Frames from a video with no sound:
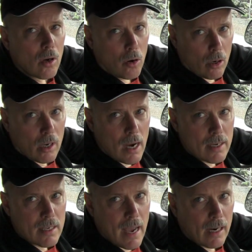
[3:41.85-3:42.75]
or
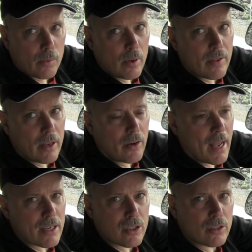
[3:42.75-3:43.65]
contact, with the
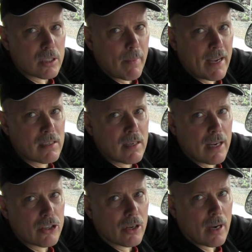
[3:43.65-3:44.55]
International Space
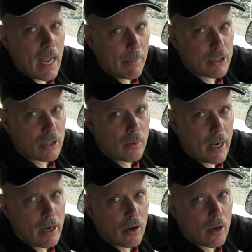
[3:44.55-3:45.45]
Station amateur
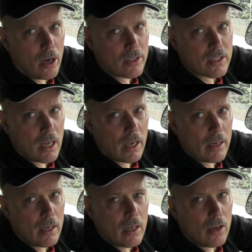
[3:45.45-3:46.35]
radio call
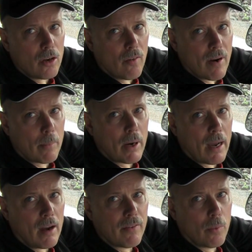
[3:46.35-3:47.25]
sign, November
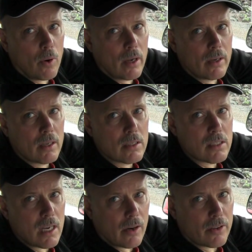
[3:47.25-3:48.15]
Alpha 1
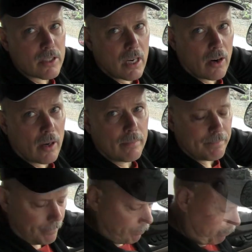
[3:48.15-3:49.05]
Sierra Sierra.
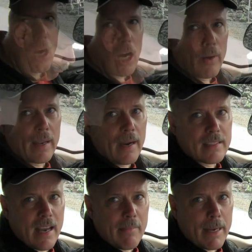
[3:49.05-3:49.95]
Alright
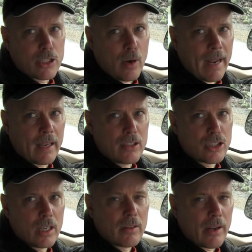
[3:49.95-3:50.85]
guys, I have my tracking
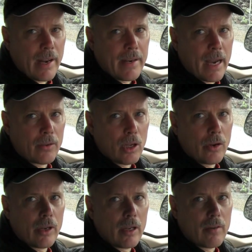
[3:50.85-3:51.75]
sheet that I
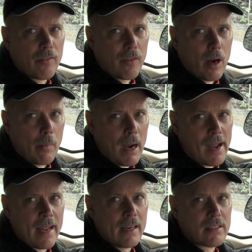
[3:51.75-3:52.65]
downloaded from
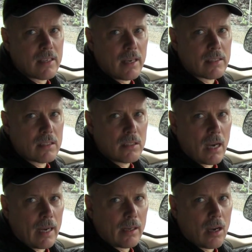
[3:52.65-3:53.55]

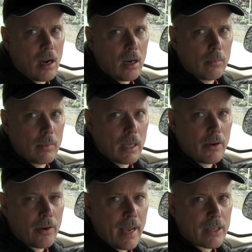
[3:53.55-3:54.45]
ISS.com,
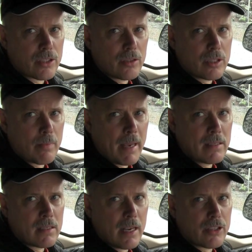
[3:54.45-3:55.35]
International
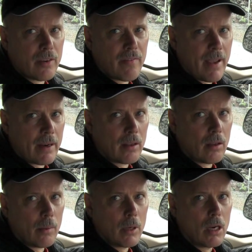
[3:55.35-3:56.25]
Space Station Fan
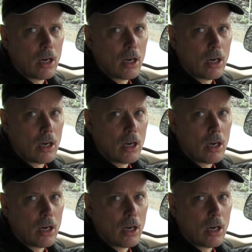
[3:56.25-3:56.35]
Club.